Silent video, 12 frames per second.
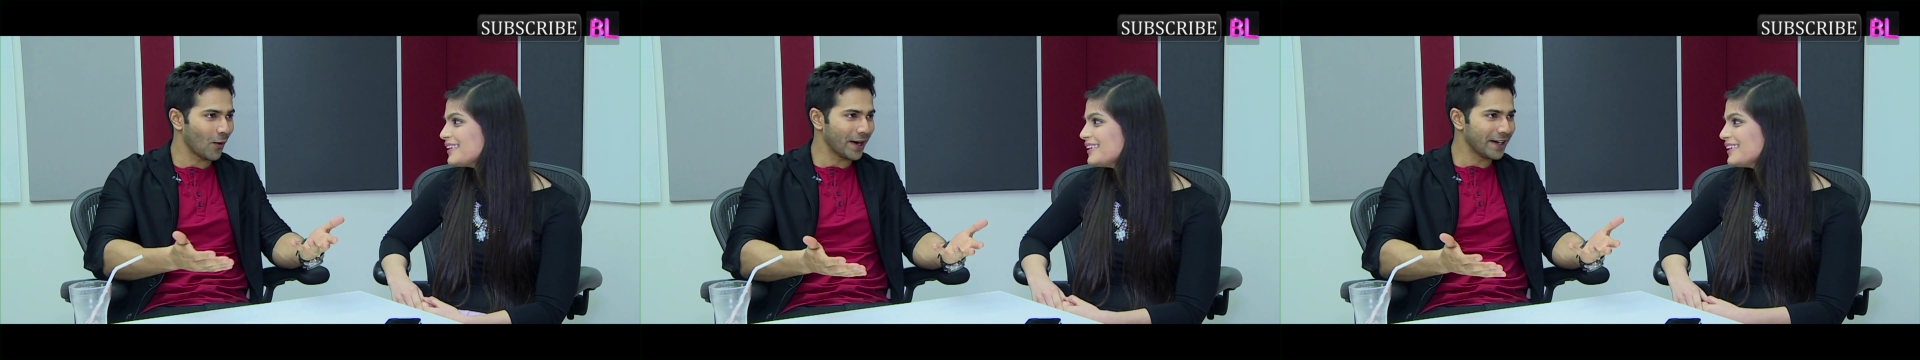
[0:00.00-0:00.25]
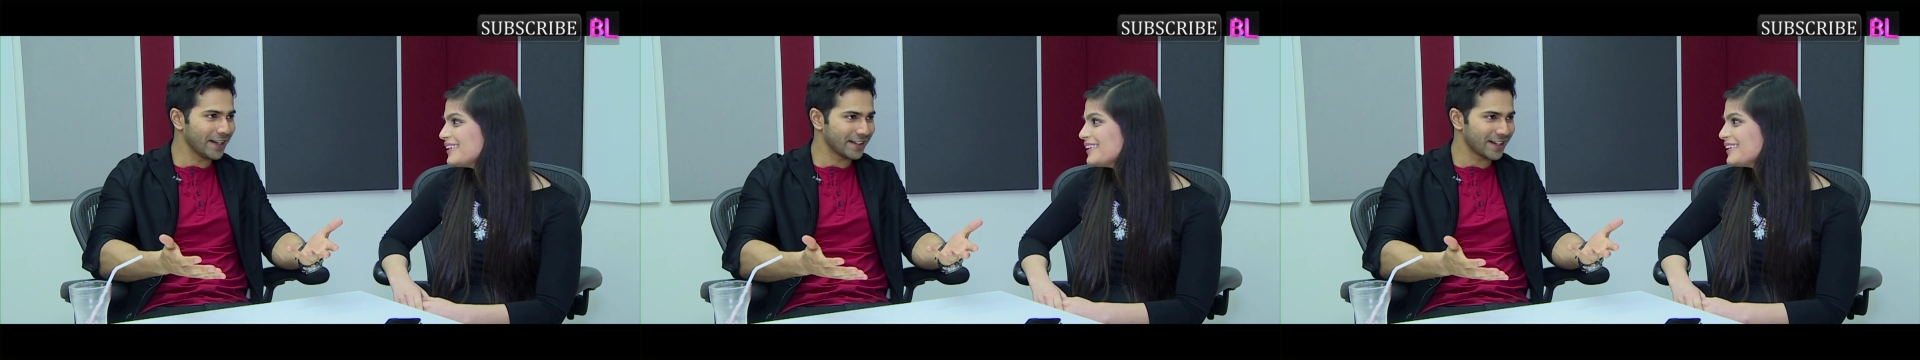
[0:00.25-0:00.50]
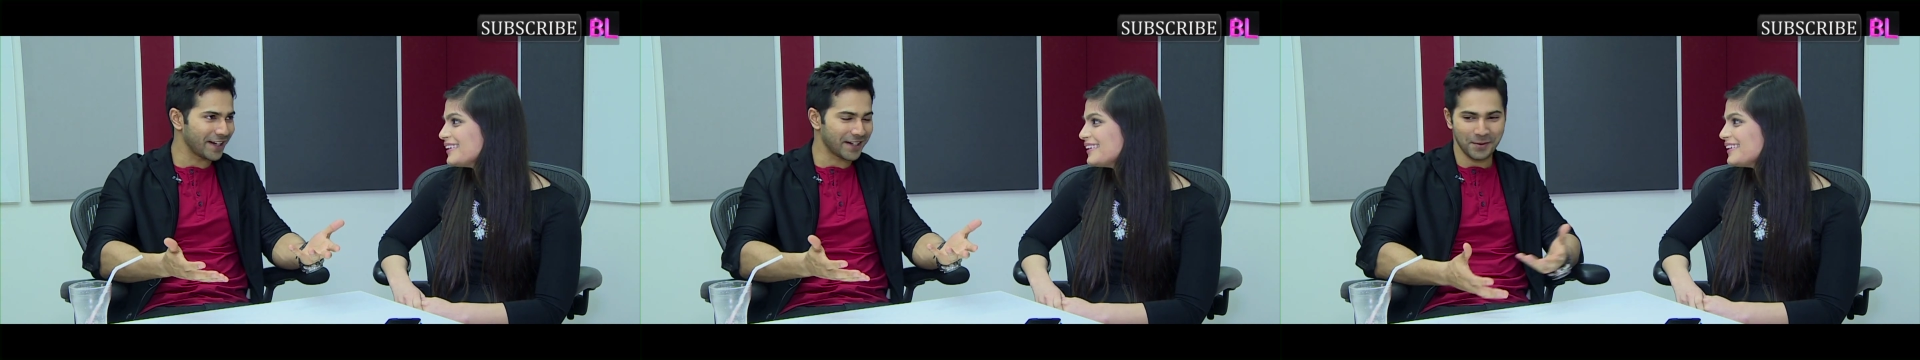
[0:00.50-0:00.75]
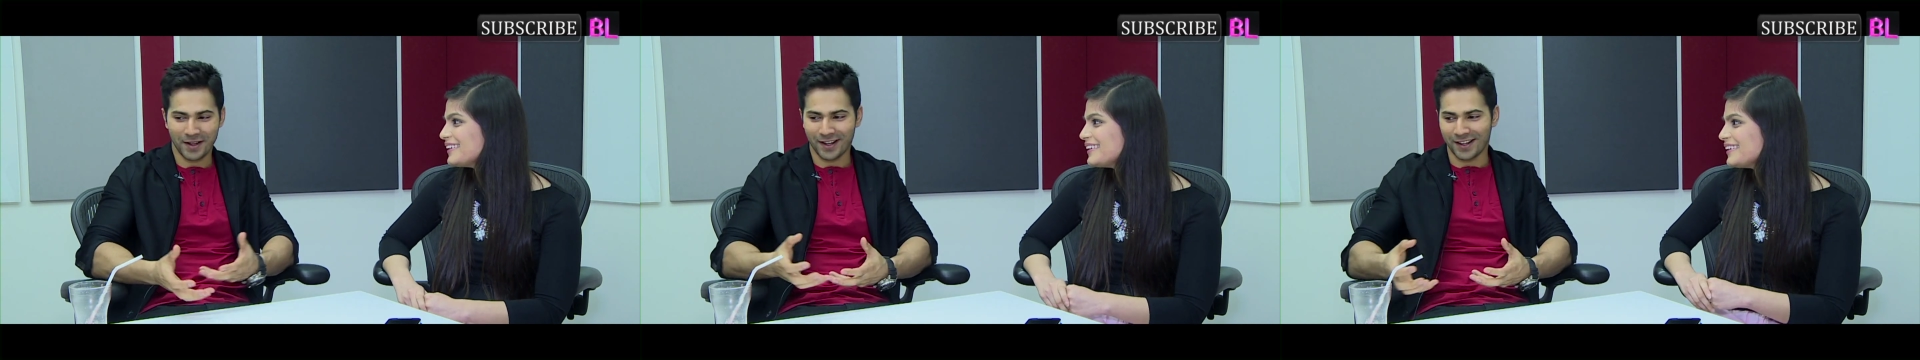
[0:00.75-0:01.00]
Speaker 1: quite
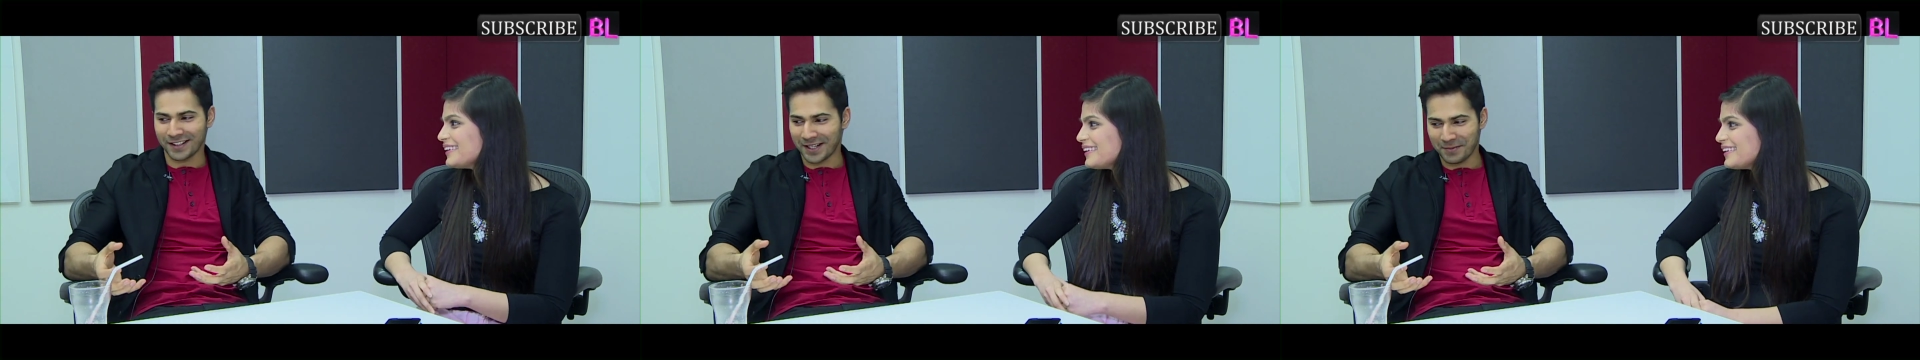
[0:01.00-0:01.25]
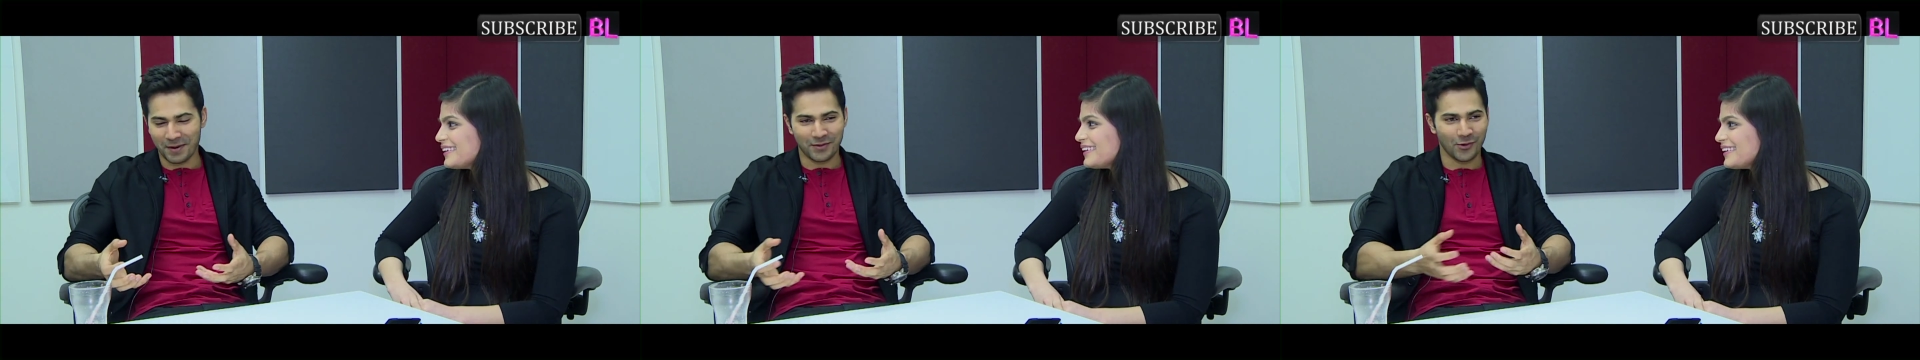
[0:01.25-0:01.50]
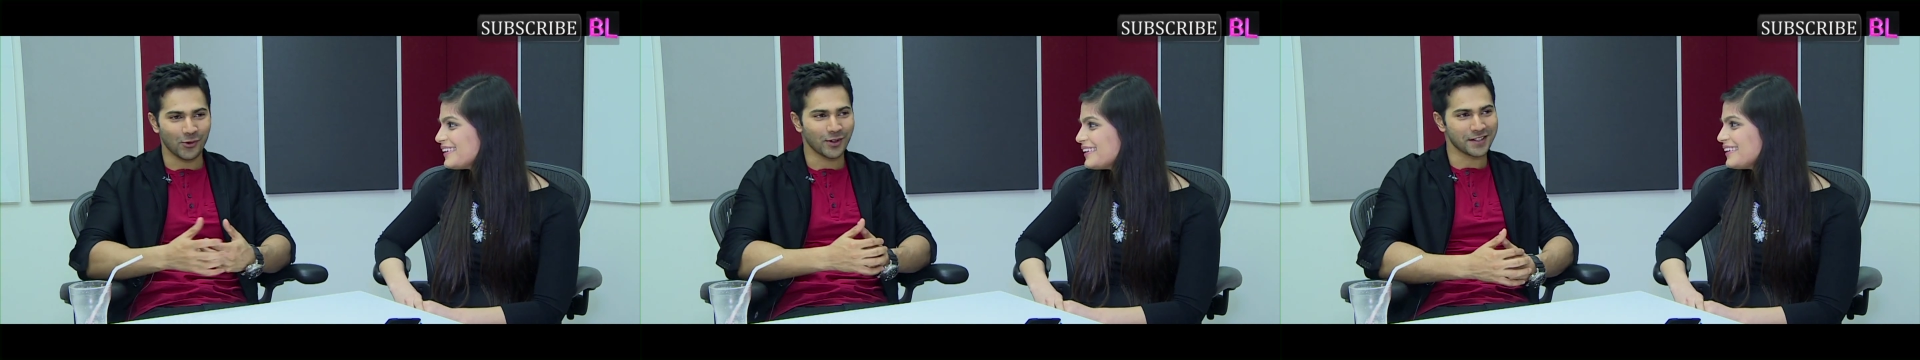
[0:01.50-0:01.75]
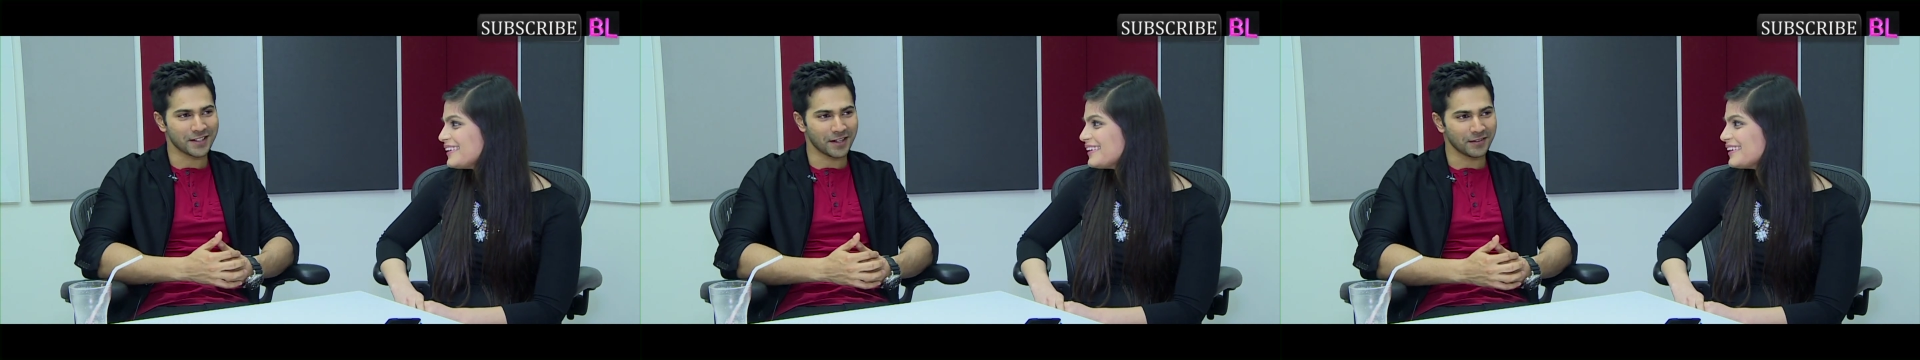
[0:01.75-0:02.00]
excited. I can't get my
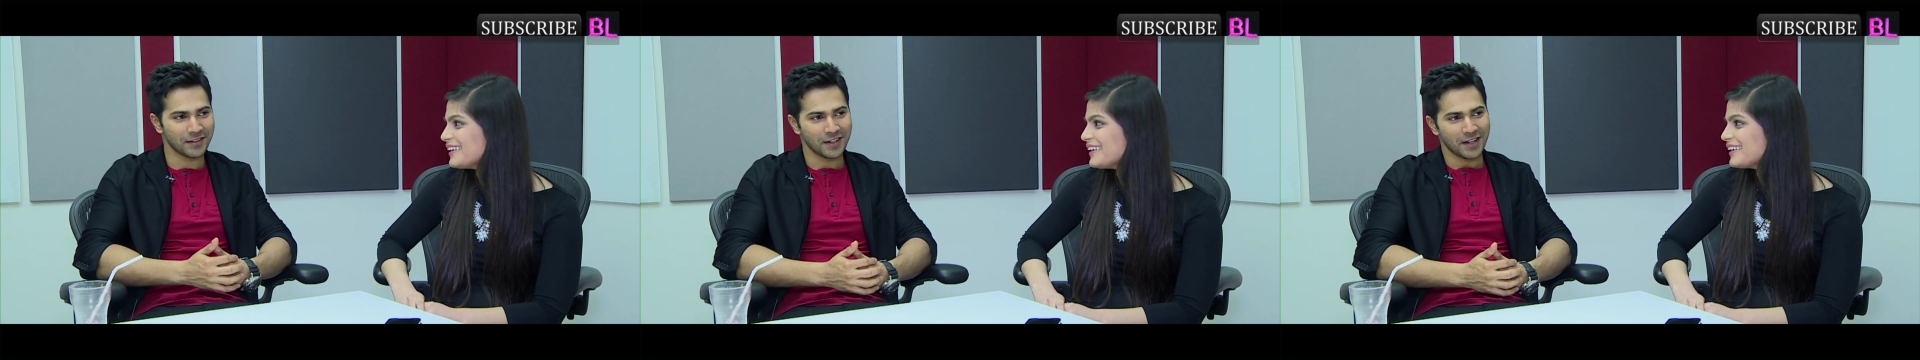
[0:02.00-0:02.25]
phone and stuff. Yeah